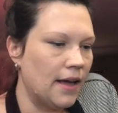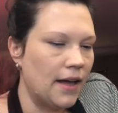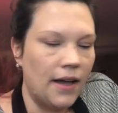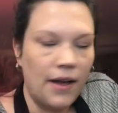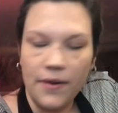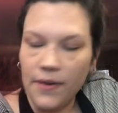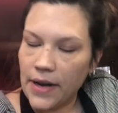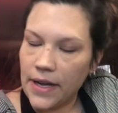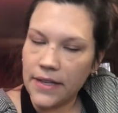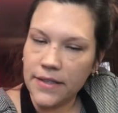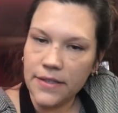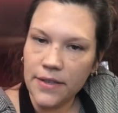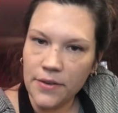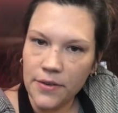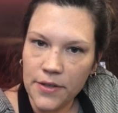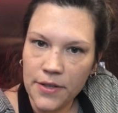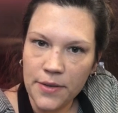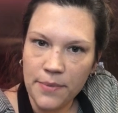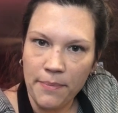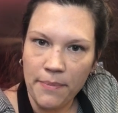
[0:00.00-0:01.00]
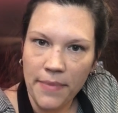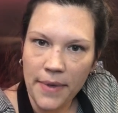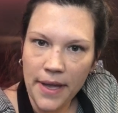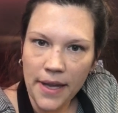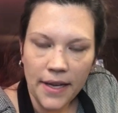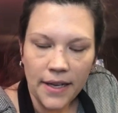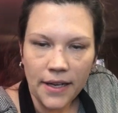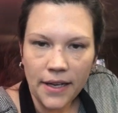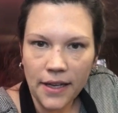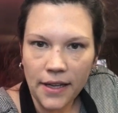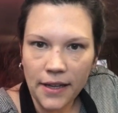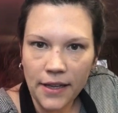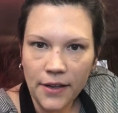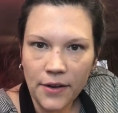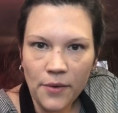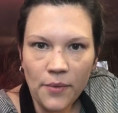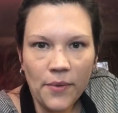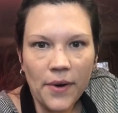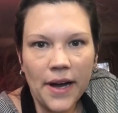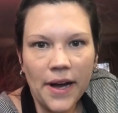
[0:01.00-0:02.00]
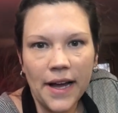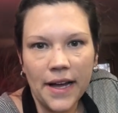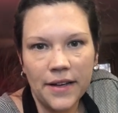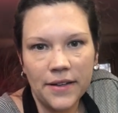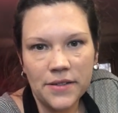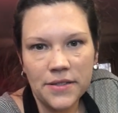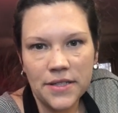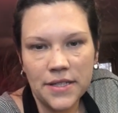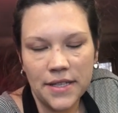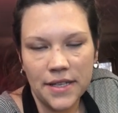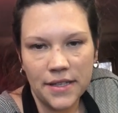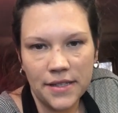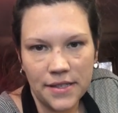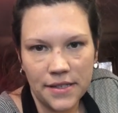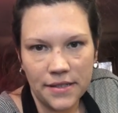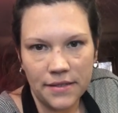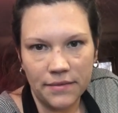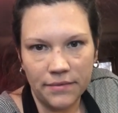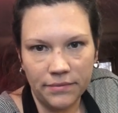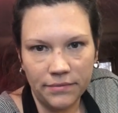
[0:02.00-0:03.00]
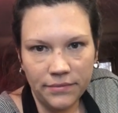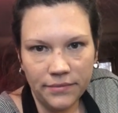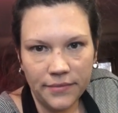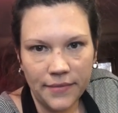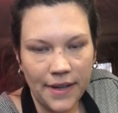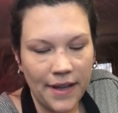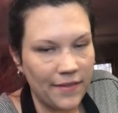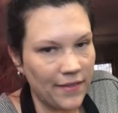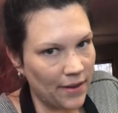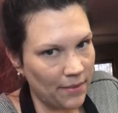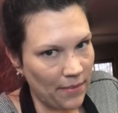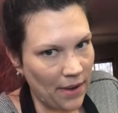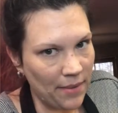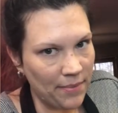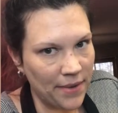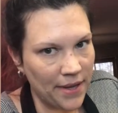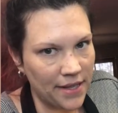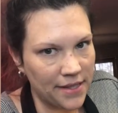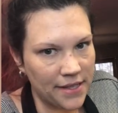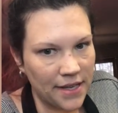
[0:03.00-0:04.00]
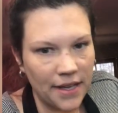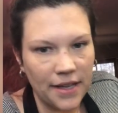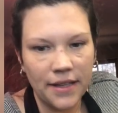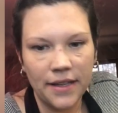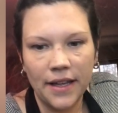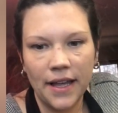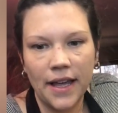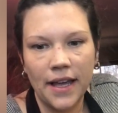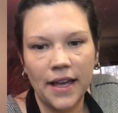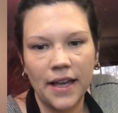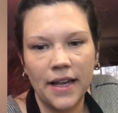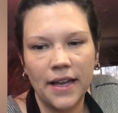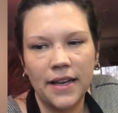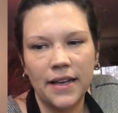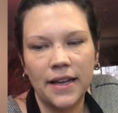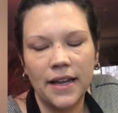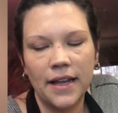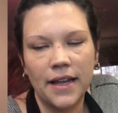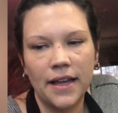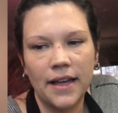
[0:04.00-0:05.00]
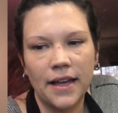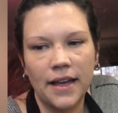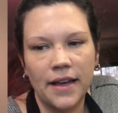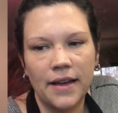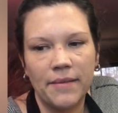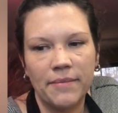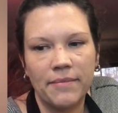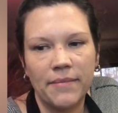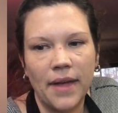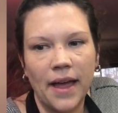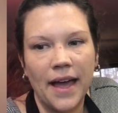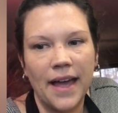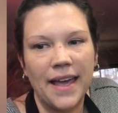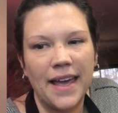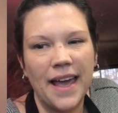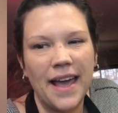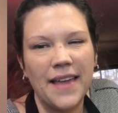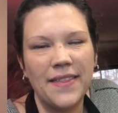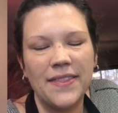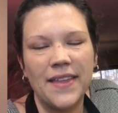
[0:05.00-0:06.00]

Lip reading: All right, so it's been a little while since I've eaten my pizza, and I ate